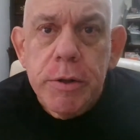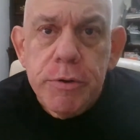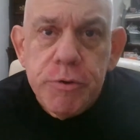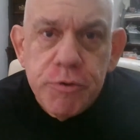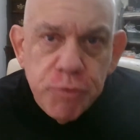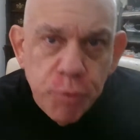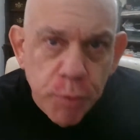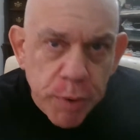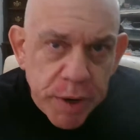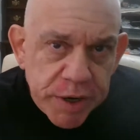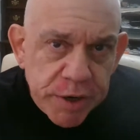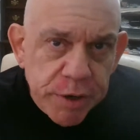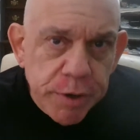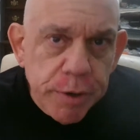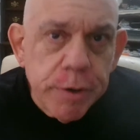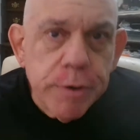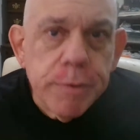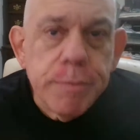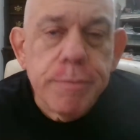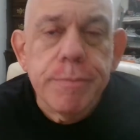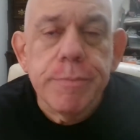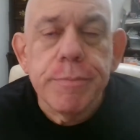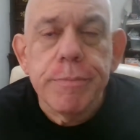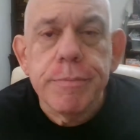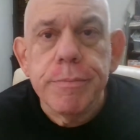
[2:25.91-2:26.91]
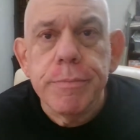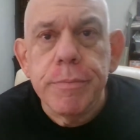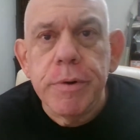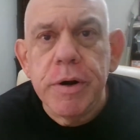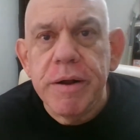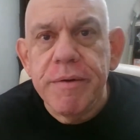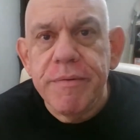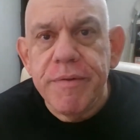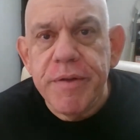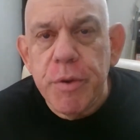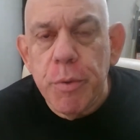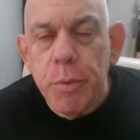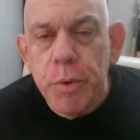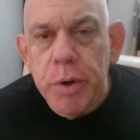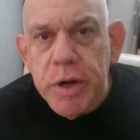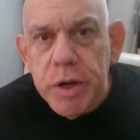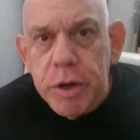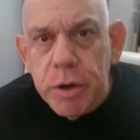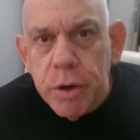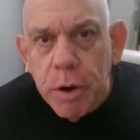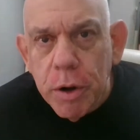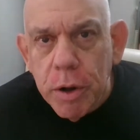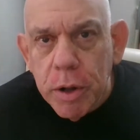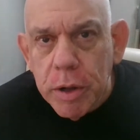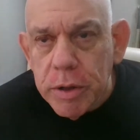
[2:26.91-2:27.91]
Twitter, whatever you want to
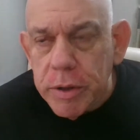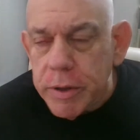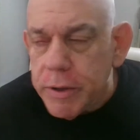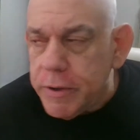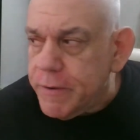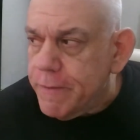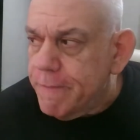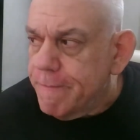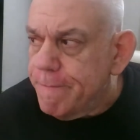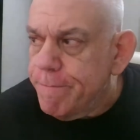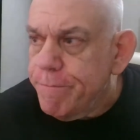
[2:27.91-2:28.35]
call it,